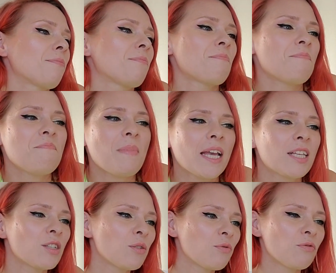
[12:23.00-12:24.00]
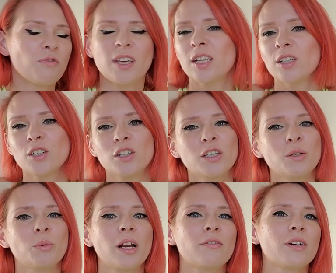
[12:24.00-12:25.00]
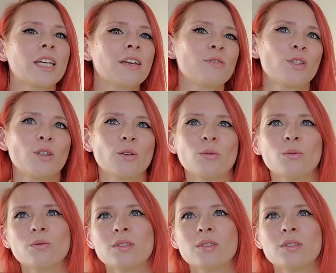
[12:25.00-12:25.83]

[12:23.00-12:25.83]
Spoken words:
makes you feel good, whatever gives you